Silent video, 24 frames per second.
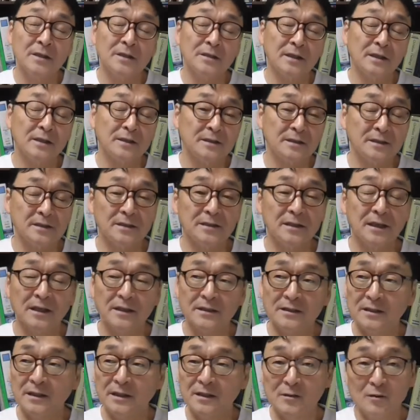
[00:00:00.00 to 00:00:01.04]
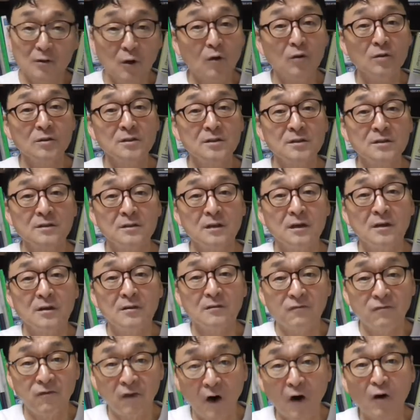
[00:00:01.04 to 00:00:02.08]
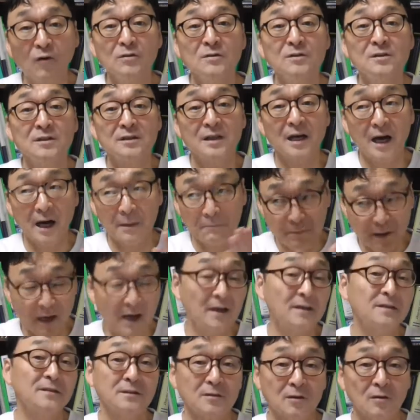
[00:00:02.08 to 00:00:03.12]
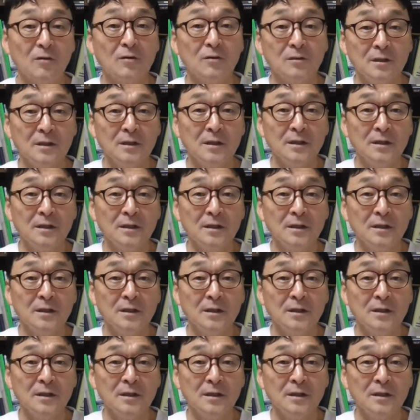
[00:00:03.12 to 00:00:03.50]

they see that those false apostles